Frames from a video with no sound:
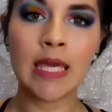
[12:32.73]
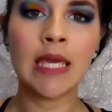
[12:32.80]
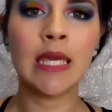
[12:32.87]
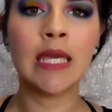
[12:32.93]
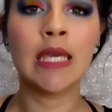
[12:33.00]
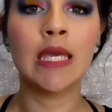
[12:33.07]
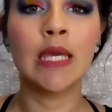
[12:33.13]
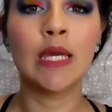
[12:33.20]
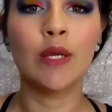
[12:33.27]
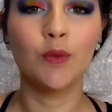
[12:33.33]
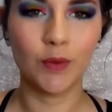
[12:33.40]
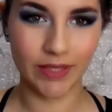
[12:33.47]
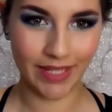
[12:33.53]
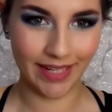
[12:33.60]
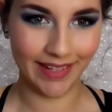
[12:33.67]
And
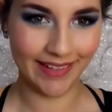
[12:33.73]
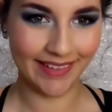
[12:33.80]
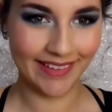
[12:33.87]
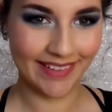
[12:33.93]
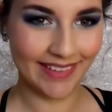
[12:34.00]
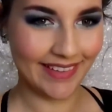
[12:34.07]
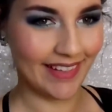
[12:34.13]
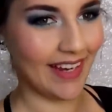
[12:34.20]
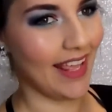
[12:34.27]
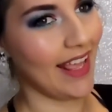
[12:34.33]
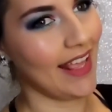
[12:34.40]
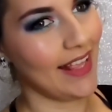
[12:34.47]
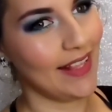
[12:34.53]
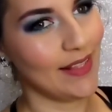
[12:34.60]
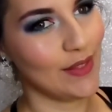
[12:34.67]
we're done.
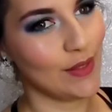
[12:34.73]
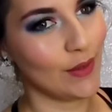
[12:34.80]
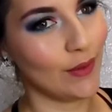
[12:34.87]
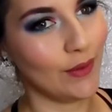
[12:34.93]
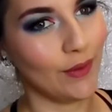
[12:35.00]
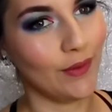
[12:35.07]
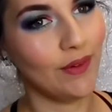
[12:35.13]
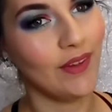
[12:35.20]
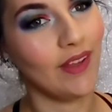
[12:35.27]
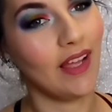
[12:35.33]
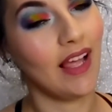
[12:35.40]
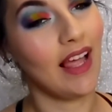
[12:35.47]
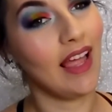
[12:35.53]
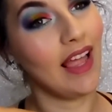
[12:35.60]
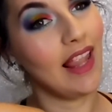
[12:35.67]
So
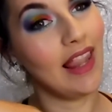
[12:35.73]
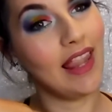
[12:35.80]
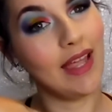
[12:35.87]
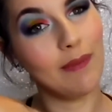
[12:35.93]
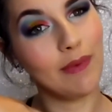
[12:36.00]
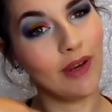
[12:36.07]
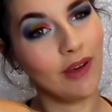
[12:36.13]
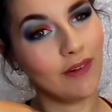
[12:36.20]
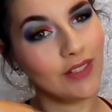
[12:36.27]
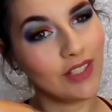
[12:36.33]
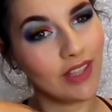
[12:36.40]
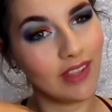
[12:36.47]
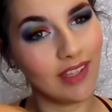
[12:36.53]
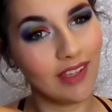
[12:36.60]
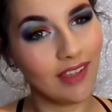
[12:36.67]
let me know what
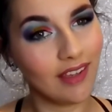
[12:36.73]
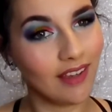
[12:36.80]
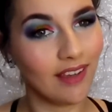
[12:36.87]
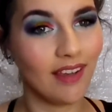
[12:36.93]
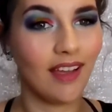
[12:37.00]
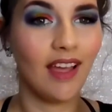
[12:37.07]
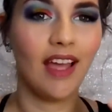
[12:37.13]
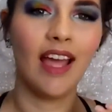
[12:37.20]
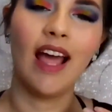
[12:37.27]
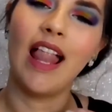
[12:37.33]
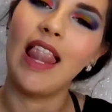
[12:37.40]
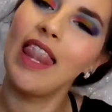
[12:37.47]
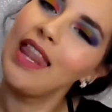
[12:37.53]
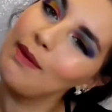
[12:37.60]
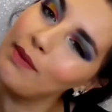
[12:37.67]
you think.
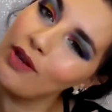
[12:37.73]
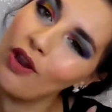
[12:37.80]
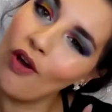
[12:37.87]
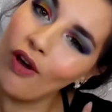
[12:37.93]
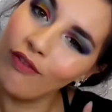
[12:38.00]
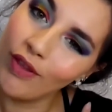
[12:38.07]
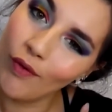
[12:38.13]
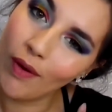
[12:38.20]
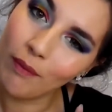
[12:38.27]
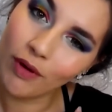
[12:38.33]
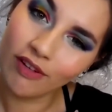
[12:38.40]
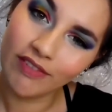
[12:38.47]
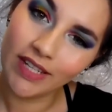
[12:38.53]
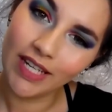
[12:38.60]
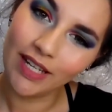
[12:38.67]
Let me know if you want
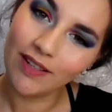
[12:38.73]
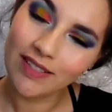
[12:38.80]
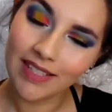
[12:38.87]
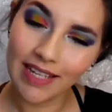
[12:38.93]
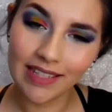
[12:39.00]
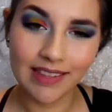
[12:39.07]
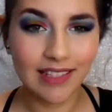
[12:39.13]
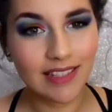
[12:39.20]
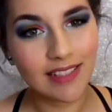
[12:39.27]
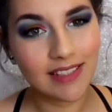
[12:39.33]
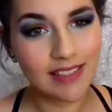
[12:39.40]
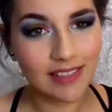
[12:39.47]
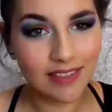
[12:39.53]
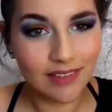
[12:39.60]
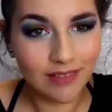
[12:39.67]
more videos like
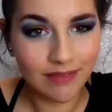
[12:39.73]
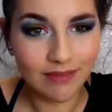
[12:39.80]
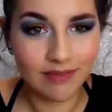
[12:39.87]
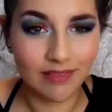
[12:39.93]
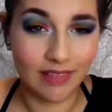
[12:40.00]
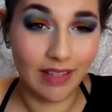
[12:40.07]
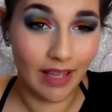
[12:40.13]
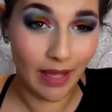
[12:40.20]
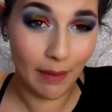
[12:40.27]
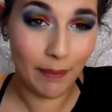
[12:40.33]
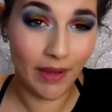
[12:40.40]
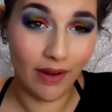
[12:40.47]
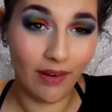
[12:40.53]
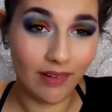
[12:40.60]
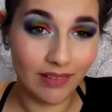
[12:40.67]
this.
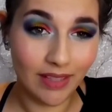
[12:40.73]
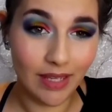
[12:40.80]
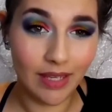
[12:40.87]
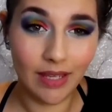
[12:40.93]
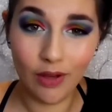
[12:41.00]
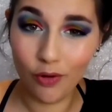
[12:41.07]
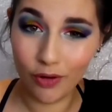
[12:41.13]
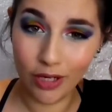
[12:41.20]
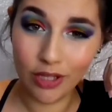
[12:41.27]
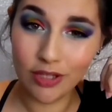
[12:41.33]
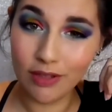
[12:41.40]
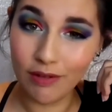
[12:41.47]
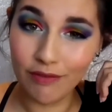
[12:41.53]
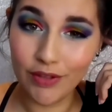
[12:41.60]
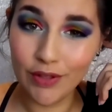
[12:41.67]
Apparently,
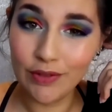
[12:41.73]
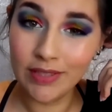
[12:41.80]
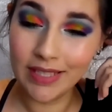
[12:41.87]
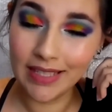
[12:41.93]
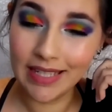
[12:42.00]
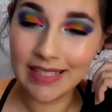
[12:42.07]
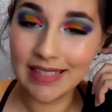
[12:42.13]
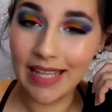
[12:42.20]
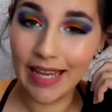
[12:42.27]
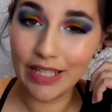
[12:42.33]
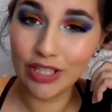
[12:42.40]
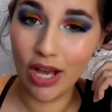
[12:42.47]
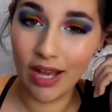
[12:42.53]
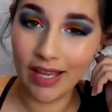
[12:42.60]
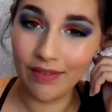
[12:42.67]
according to the views, you guys
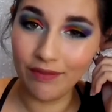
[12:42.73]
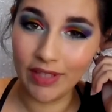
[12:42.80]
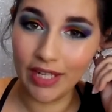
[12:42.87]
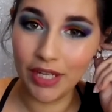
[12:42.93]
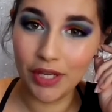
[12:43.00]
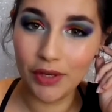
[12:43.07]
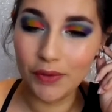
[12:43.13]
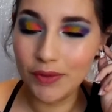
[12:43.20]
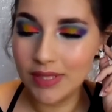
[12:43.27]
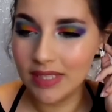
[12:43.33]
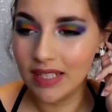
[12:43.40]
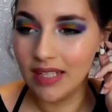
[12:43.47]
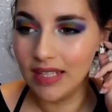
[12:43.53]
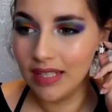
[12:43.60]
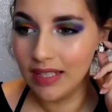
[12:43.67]
like talking
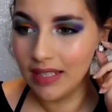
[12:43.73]
videos.